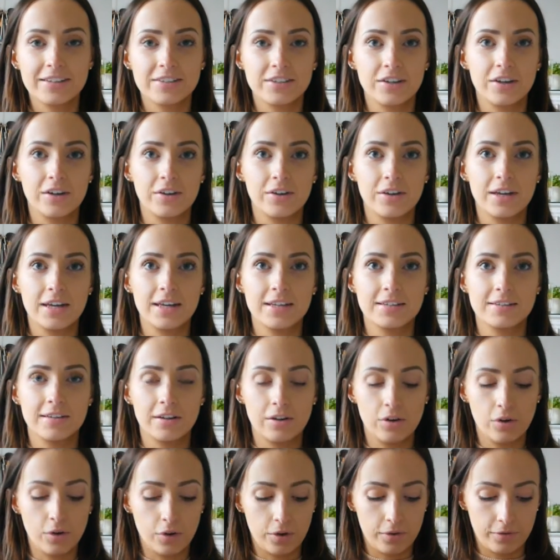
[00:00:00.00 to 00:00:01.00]
So here's the
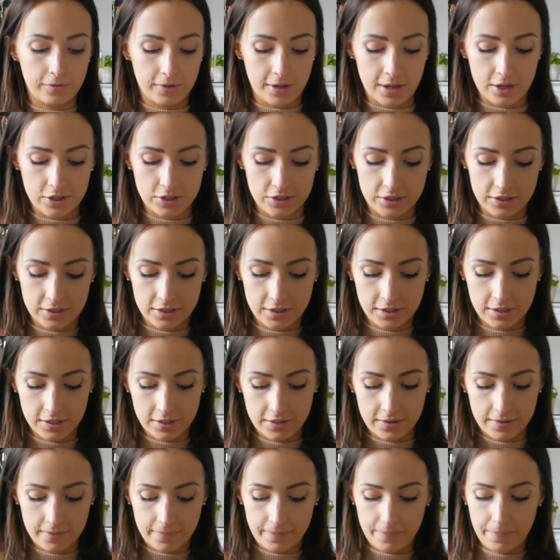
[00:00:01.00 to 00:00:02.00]
long version.
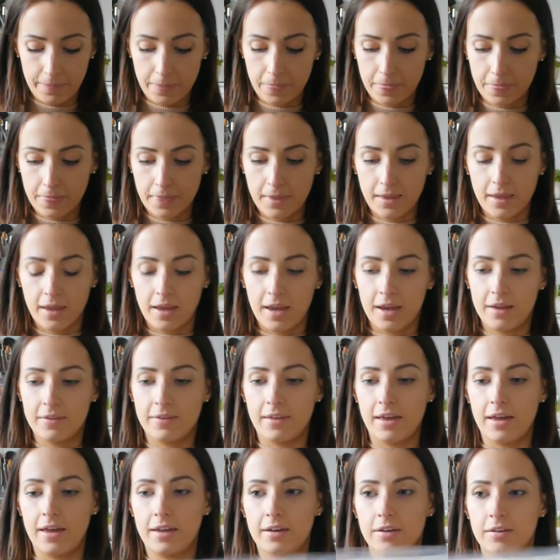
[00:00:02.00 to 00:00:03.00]
And
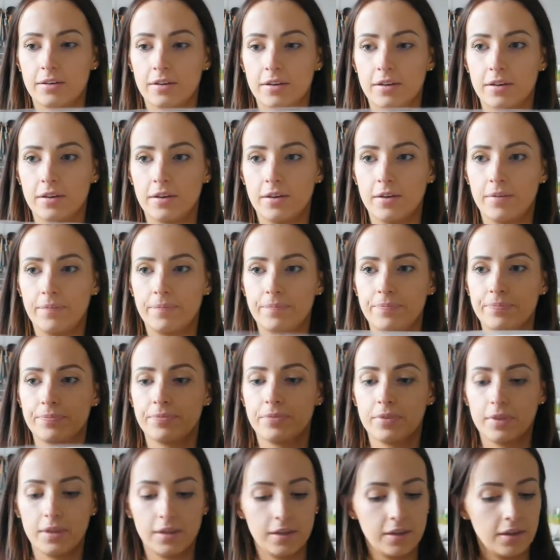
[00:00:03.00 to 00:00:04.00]
then
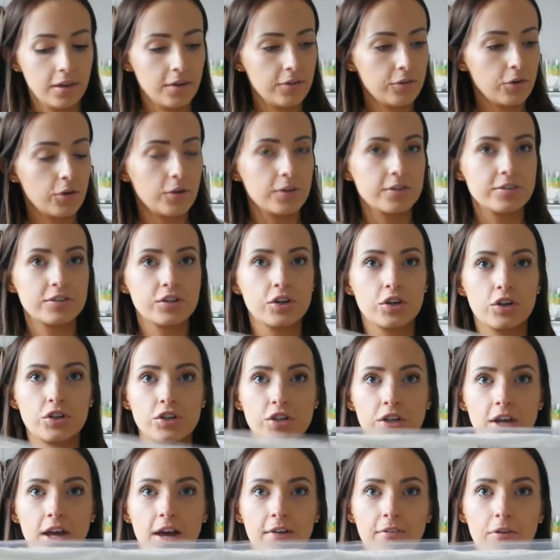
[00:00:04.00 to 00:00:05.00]
I've got this
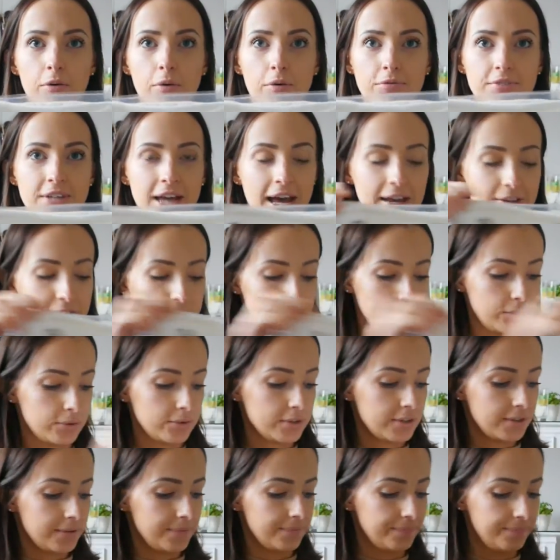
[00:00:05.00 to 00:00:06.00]
cushion cover with
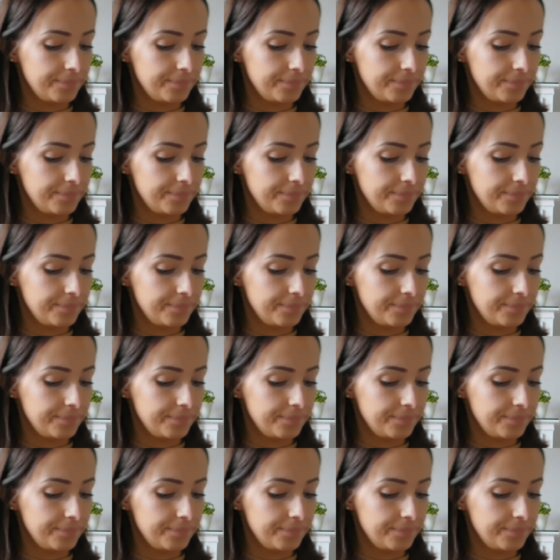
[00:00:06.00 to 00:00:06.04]
tassels.